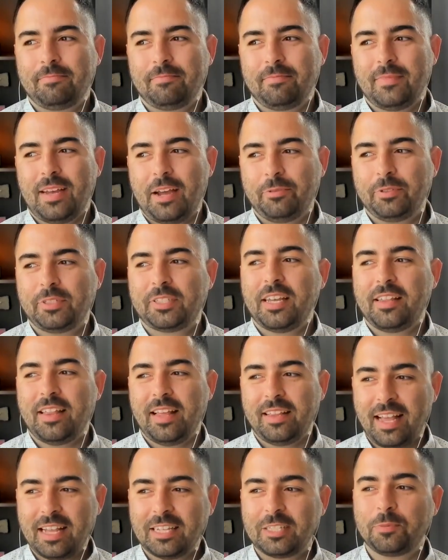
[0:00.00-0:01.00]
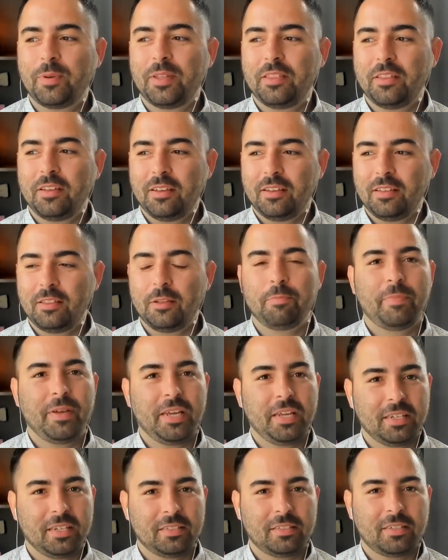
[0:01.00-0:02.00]
I would say that that's been the
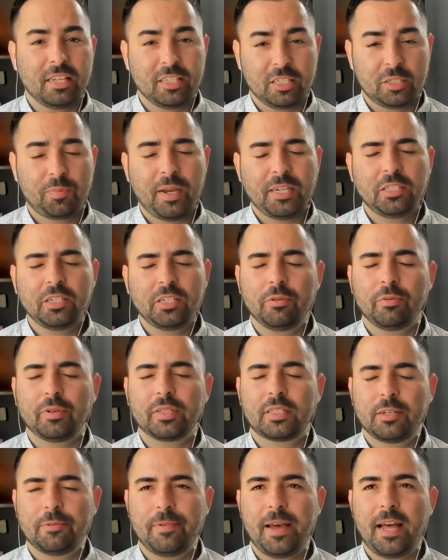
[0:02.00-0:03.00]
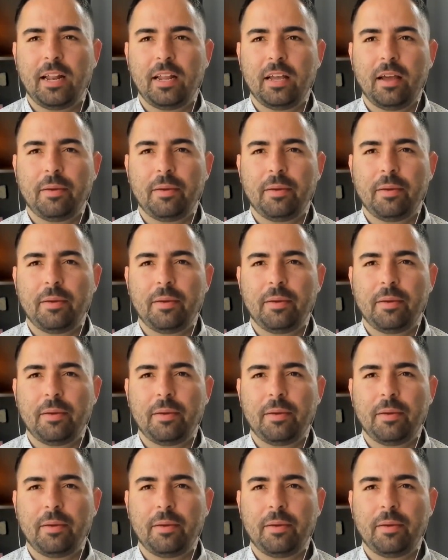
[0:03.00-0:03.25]
biggest, and especially with Tabela.